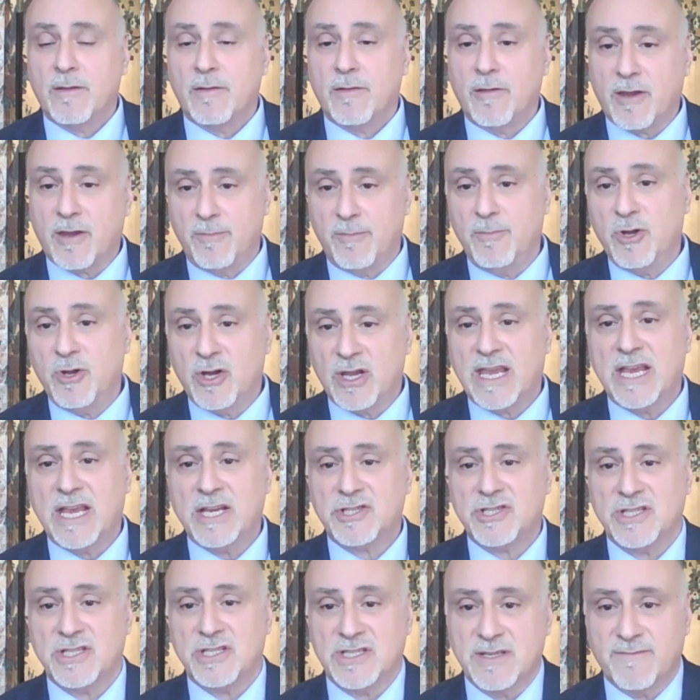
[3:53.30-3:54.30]
the
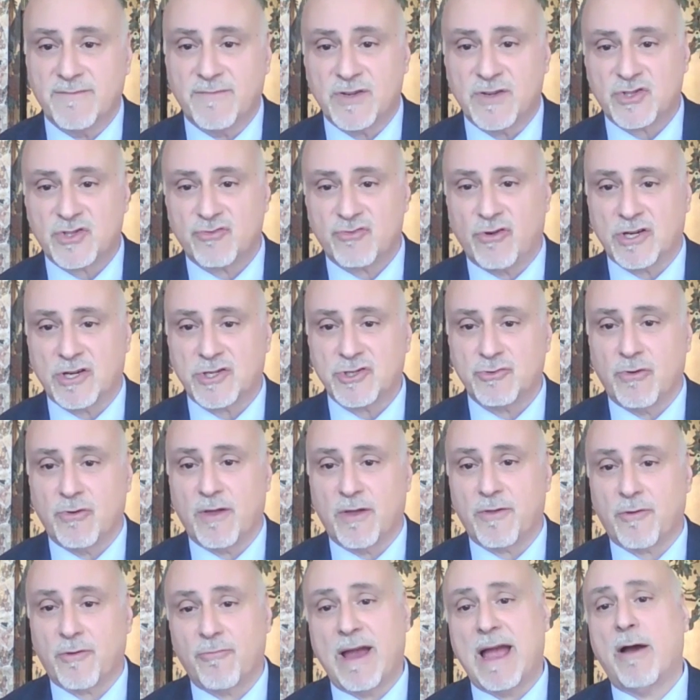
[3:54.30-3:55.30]
communications infrastructure
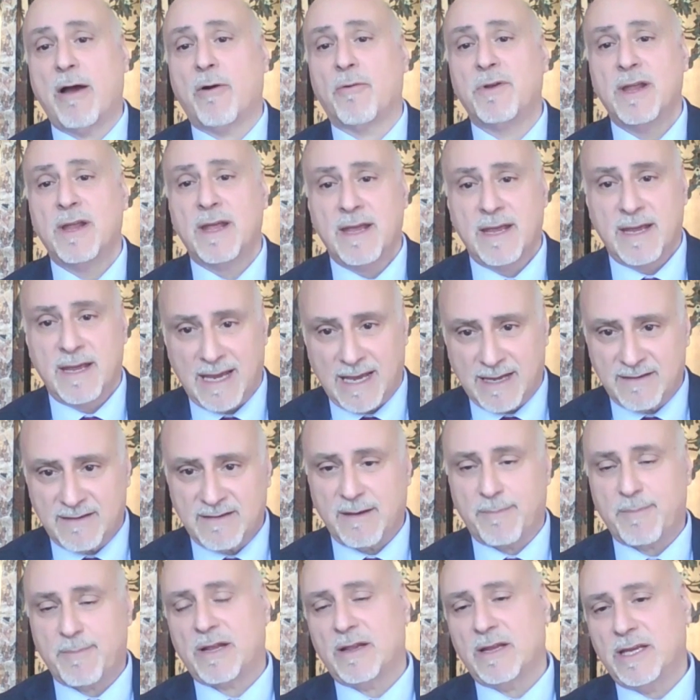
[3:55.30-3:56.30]
on the ground. And
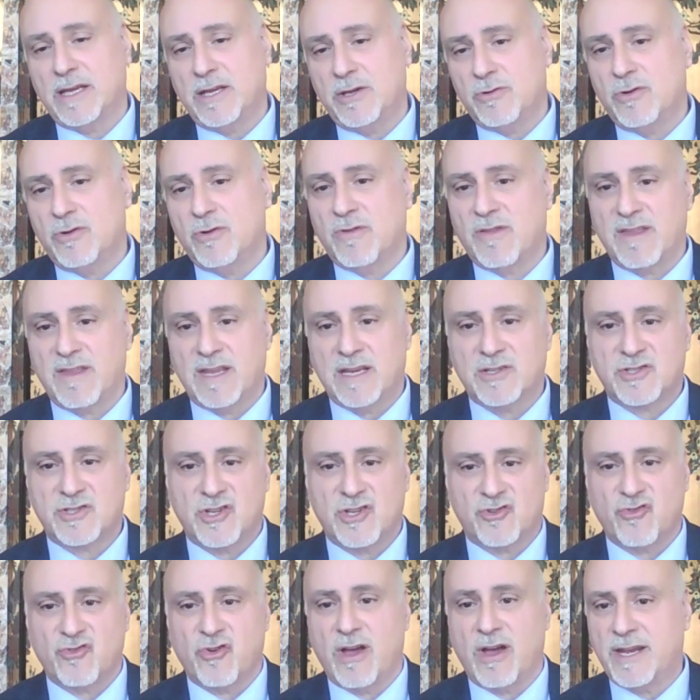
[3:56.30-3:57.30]
typically you do things
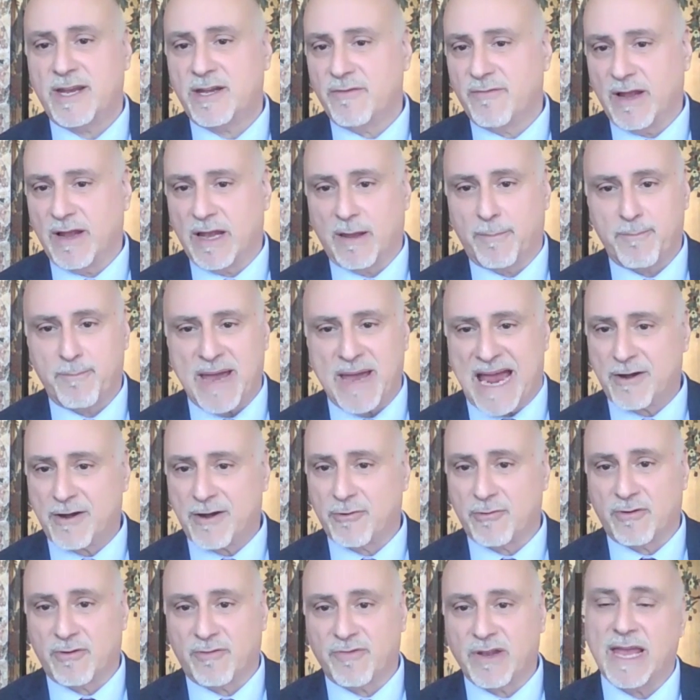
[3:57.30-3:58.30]
to try and develop
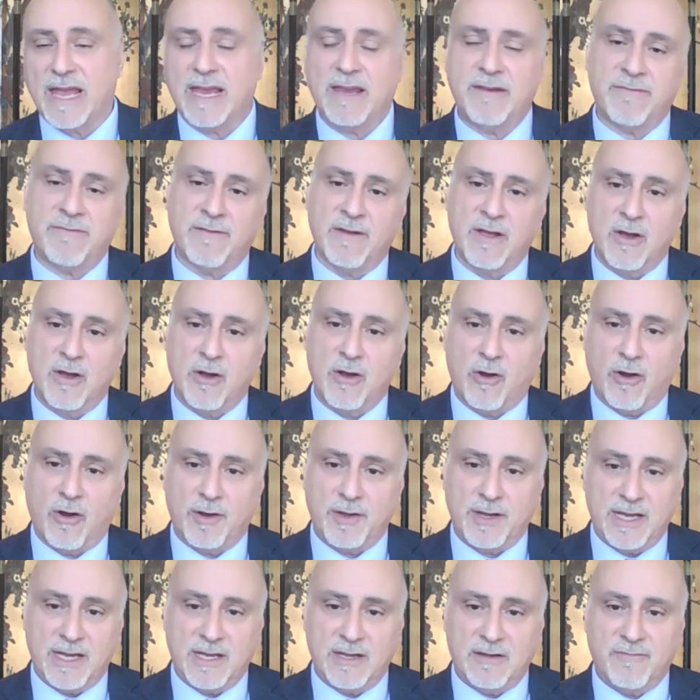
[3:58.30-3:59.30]
pattern of life
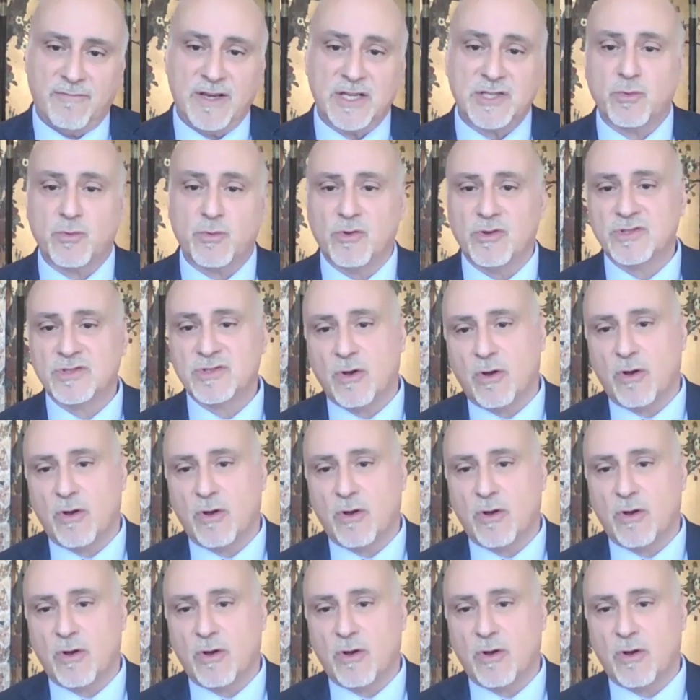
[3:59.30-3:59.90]
on individuals,